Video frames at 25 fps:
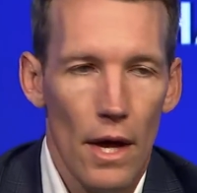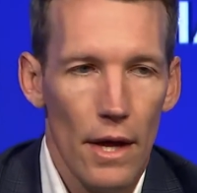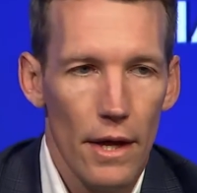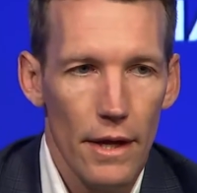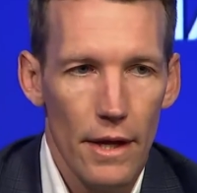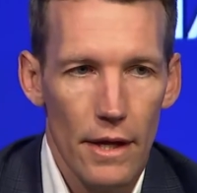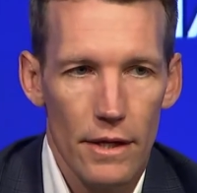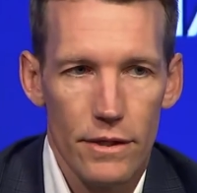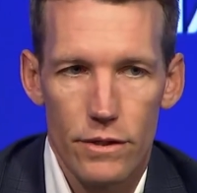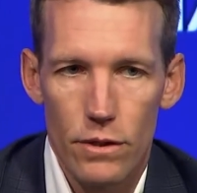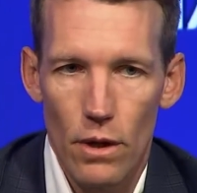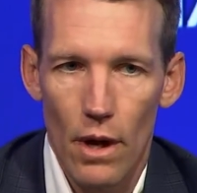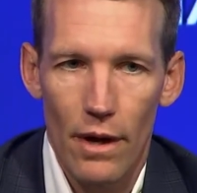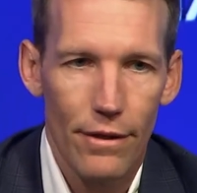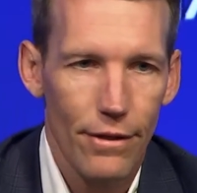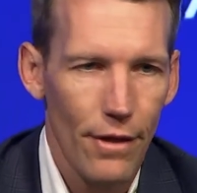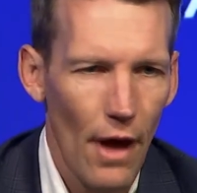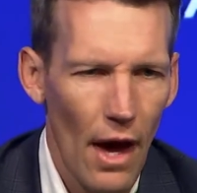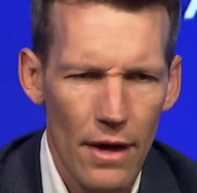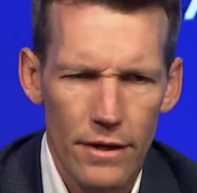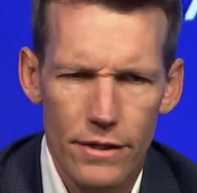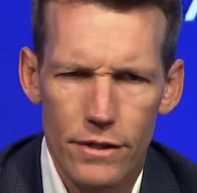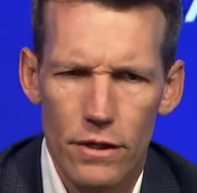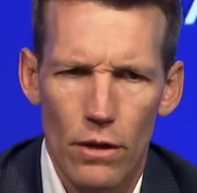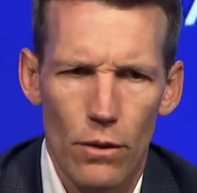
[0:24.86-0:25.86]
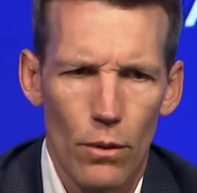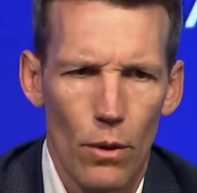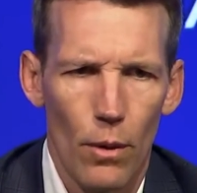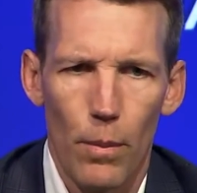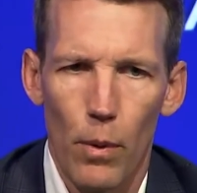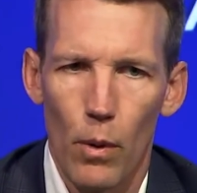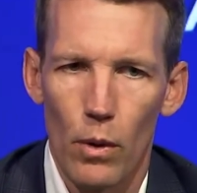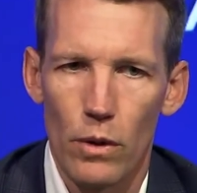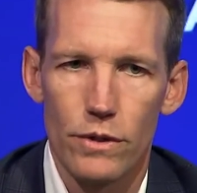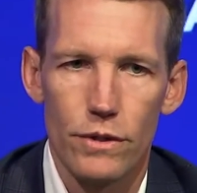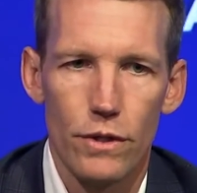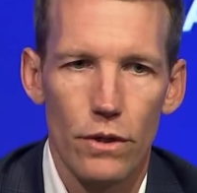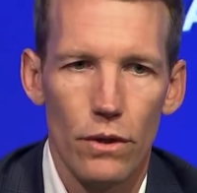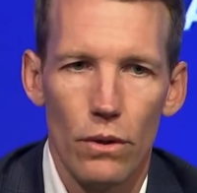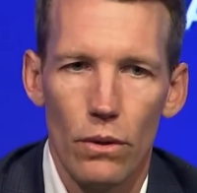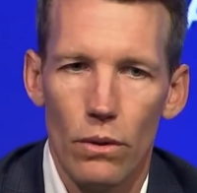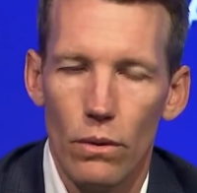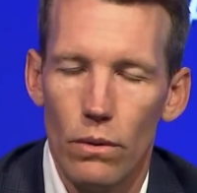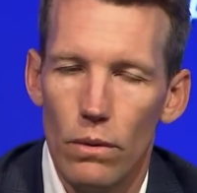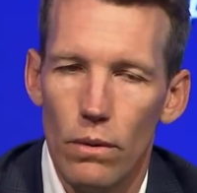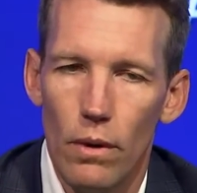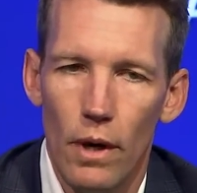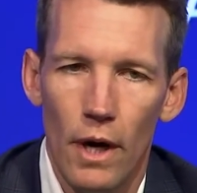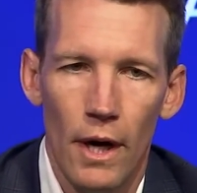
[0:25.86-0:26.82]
Yeah, so I, I saw the report too.